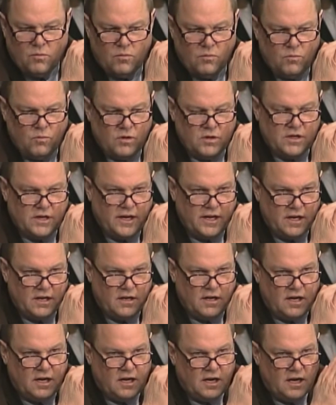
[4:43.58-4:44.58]
What kind
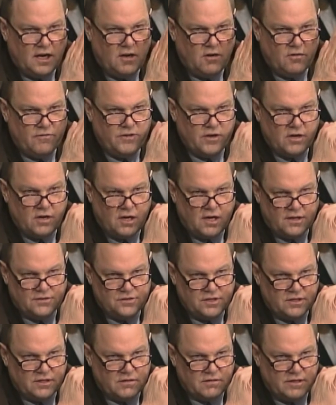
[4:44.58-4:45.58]
of, how have the
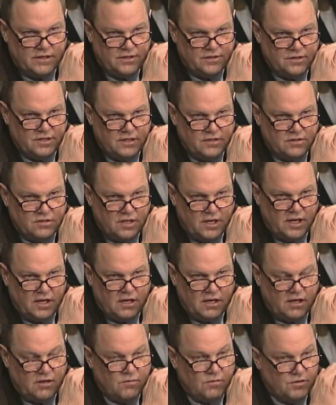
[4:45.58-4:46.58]
costs increased since then?
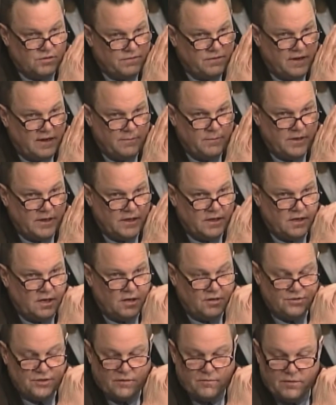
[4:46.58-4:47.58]
In other words, $5 million,
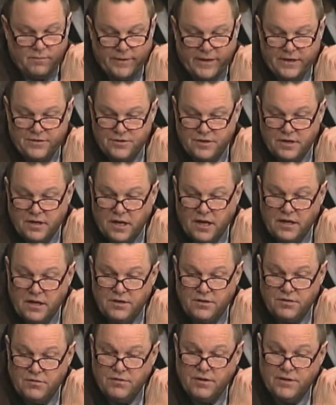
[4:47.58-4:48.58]
I would imagine in
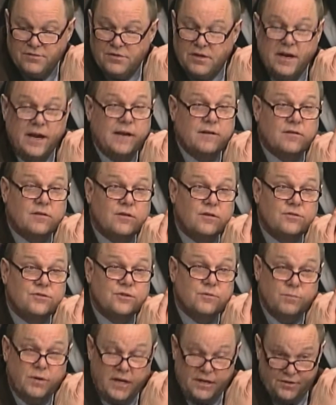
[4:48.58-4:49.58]
92, as an
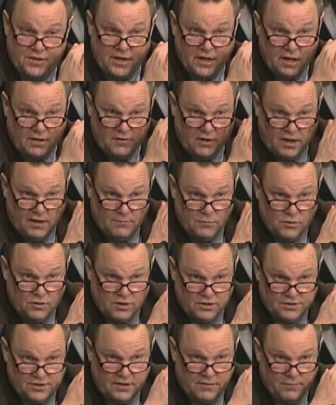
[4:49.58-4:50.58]
agriculture bought you a hell of a lot more
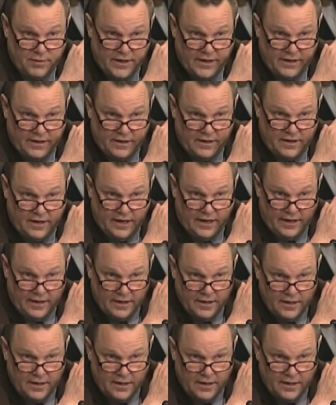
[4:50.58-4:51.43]
than it's going to buy you today.